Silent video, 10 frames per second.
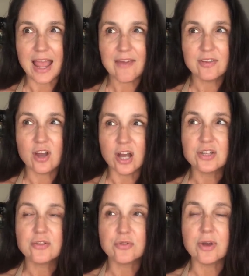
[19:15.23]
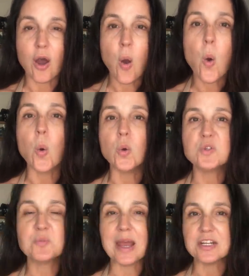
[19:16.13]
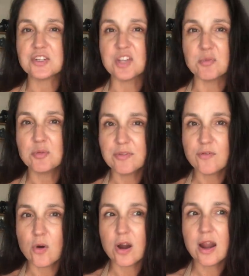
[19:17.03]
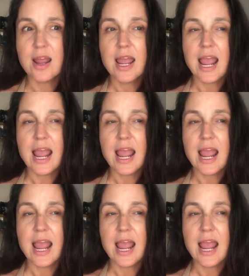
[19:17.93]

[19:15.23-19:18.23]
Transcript: I haven't gone through a whole Spanish summer before,